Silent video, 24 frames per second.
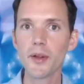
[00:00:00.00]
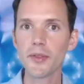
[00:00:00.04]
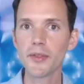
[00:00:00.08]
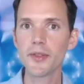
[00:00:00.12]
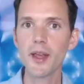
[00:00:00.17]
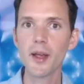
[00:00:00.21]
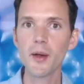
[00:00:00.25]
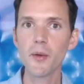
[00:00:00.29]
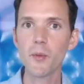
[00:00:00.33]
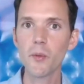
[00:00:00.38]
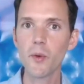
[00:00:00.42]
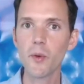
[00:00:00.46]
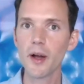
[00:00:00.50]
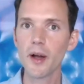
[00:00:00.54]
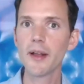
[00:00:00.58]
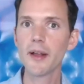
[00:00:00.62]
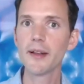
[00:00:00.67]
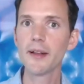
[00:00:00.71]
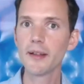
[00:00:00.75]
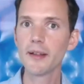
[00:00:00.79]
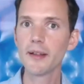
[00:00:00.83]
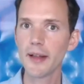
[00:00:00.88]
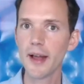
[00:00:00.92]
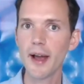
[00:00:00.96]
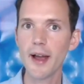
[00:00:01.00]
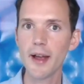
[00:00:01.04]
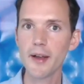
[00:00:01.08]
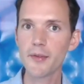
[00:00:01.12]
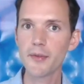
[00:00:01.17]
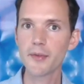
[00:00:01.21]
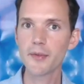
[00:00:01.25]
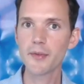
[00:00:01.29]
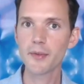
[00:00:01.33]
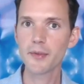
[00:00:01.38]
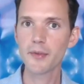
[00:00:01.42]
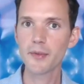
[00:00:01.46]
they want in life,
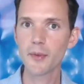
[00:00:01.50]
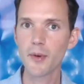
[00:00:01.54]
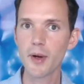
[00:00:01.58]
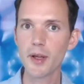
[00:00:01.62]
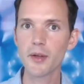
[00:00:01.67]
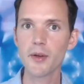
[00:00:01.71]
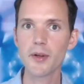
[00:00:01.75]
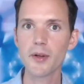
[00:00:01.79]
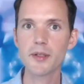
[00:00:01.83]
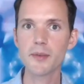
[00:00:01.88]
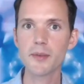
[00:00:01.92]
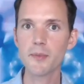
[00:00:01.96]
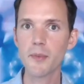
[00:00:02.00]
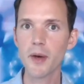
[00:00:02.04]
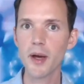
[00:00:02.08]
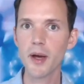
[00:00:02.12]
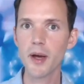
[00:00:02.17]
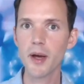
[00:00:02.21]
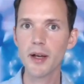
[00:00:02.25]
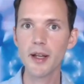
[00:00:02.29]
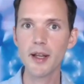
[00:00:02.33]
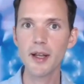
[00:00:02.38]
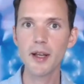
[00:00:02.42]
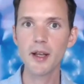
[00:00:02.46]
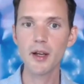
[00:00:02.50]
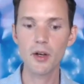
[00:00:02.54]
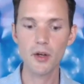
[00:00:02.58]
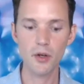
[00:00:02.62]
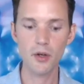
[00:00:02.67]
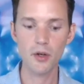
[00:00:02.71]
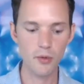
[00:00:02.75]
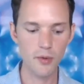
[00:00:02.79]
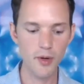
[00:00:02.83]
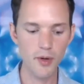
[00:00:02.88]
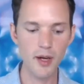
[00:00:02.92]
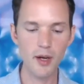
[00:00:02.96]
whether it's money,
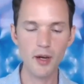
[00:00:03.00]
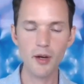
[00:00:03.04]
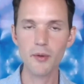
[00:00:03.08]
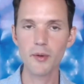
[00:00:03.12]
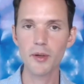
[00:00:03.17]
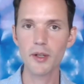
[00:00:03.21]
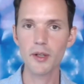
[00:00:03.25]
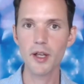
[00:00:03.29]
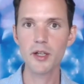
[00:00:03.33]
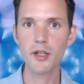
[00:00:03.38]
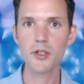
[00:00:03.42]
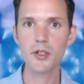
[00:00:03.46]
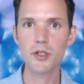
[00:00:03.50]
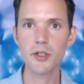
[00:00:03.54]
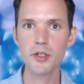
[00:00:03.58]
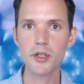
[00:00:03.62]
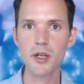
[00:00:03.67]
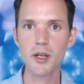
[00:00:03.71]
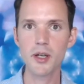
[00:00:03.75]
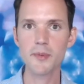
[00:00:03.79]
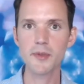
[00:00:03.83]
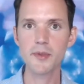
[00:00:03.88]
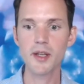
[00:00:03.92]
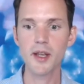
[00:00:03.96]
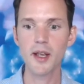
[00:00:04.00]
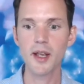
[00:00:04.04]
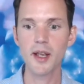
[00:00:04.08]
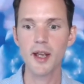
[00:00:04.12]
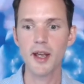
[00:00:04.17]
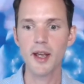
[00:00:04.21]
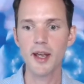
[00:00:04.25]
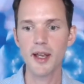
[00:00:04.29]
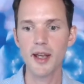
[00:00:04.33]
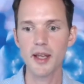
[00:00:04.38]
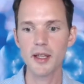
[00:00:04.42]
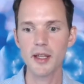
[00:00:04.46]
career, relationships,
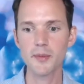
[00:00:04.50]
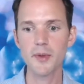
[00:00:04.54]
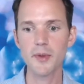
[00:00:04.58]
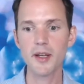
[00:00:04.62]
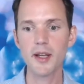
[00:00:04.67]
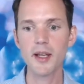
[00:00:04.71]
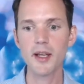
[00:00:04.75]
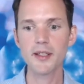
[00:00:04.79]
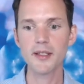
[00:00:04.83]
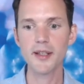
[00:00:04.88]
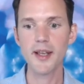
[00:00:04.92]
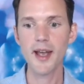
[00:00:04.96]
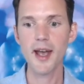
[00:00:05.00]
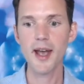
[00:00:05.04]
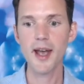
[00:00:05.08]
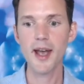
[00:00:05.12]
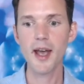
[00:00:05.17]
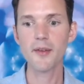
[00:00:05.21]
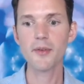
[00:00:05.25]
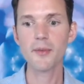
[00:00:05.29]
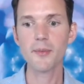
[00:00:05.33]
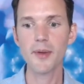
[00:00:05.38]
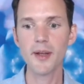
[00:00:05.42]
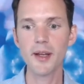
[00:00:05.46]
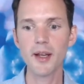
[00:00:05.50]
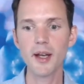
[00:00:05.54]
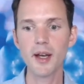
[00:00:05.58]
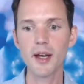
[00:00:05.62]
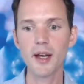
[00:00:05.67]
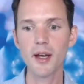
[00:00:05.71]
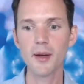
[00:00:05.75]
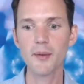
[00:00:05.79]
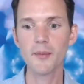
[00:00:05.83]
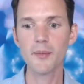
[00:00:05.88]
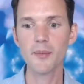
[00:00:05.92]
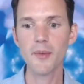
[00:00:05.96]
is because they haven't
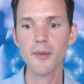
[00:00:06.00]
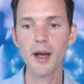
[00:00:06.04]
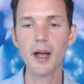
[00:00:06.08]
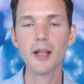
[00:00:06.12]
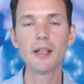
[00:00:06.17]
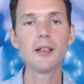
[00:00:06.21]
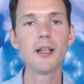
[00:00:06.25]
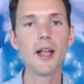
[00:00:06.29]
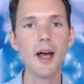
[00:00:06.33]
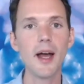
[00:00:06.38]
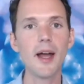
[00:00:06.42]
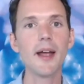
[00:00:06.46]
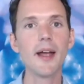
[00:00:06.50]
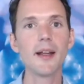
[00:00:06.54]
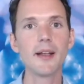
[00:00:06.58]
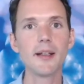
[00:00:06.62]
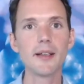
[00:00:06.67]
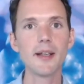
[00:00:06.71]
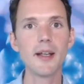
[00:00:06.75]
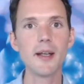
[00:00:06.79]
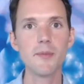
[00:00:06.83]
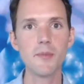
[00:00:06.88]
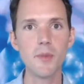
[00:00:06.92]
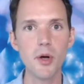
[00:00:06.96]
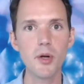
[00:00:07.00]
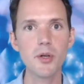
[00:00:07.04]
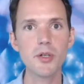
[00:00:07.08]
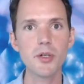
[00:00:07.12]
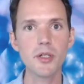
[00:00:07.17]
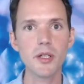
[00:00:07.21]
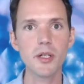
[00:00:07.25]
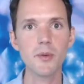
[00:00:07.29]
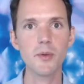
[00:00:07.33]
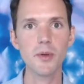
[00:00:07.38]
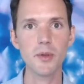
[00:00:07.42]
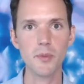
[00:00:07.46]
become aligned
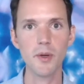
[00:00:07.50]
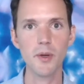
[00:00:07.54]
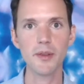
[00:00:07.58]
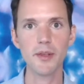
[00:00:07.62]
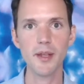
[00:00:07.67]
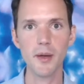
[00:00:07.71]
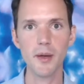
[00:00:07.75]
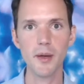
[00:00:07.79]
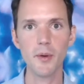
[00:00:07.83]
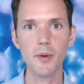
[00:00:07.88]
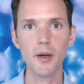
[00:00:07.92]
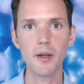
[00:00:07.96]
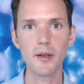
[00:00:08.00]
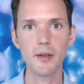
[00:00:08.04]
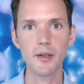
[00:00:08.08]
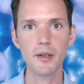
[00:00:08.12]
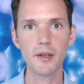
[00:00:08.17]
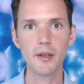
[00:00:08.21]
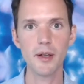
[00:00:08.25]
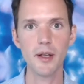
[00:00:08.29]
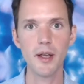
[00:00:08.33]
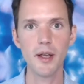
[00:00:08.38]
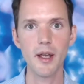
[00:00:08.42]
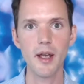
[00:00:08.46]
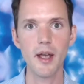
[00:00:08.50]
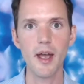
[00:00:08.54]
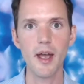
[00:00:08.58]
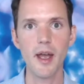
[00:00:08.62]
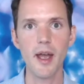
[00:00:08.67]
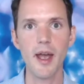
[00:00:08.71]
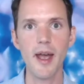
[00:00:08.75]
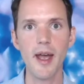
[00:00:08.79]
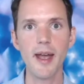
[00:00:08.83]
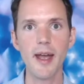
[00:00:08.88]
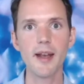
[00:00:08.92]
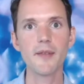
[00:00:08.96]
emotionally with what they want.
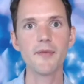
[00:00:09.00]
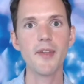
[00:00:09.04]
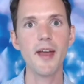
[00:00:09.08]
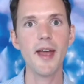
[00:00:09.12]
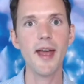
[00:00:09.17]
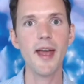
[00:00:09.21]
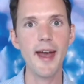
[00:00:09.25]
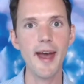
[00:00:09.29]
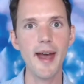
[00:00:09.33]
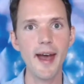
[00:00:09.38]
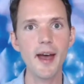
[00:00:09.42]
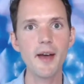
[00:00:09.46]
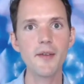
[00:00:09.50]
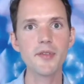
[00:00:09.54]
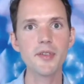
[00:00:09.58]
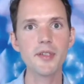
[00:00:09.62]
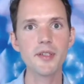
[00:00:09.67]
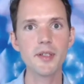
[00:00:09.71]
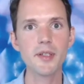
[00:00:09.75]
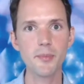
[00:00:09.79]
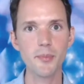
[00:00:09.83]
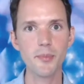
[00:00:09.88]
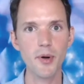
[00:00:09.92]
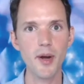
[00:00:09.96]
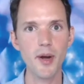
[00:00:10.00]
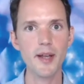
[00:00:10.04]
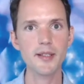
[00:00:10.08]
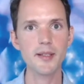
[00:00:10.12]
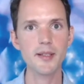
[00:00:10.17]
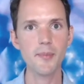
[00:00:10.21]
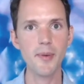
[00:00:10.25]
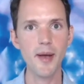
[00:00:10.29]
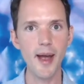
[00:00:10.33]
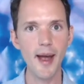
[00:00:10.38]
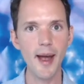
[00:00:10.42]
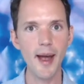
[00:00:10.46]
And if they have suppressed
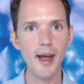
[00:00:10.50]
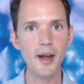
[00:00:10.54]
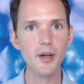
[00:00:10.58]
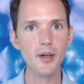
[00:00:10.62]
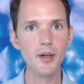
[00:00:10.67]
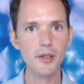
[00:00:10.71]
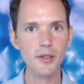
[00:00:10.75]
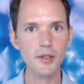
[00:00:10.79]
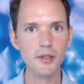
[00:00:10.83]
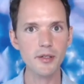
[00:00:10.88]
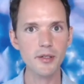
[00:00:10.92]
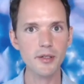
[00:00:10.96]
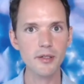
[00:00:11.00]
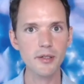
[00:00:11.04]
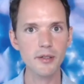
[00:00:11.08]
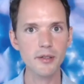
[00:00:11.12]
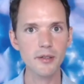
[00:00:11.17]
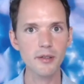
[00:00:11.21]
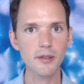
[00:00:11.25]
patterns,